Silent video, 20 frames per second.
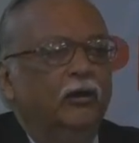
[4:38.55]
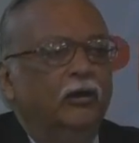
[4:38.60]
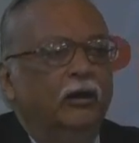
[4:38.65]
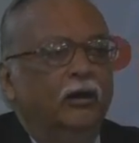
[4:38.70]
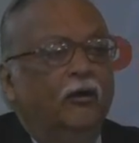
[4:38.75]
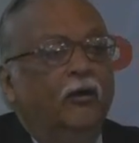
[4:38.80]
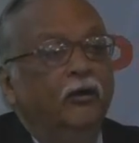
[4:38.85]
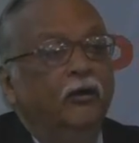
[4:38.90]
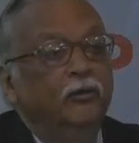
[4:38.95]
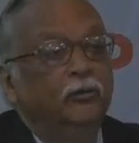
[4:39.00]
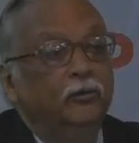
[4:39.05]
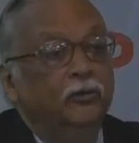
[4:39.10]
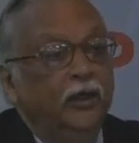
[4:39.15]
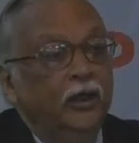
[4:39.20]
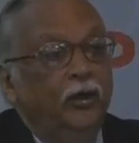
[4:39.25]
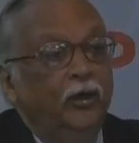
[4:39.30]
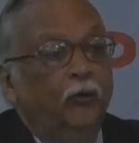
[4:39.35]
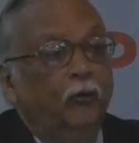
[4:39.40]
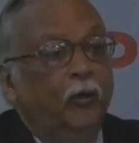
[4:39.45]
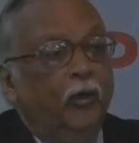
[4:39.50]
or you
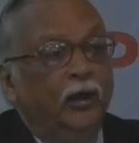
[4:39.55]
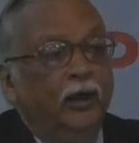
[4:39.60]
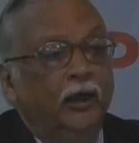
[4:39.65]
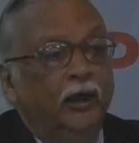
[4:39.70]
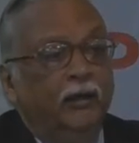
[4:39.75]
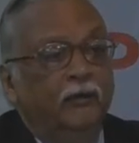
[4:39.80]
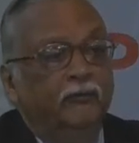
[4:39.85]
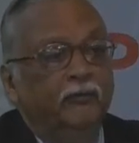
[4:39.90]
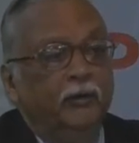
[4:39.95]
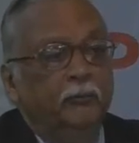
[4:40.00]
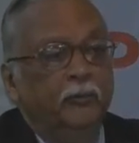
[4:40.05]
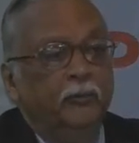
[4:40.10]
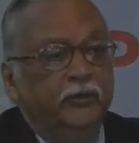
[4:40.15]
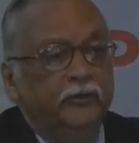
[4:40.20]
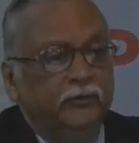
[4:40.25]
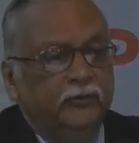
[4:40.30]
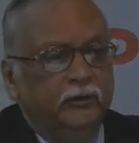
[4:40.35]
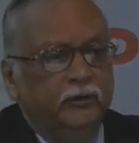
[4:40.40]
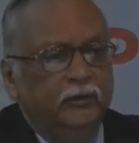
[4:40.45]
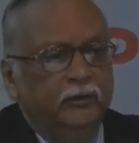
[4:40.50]
think, what have I
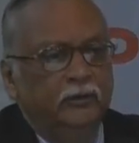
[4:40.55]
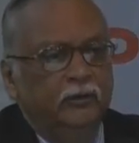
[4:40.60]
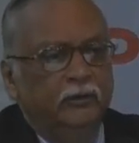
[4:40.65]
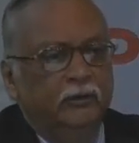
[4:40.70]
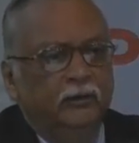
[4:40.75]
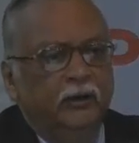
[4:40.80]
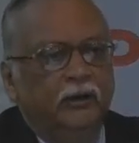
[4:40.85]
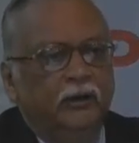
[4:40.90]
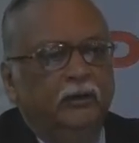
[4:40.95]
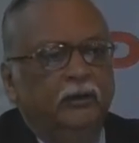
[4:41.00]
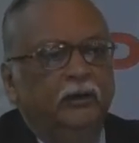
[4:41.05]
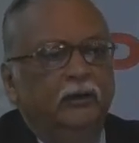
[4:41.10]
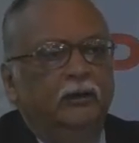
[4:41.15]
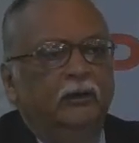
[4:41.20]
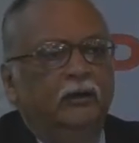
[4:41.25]
missed that the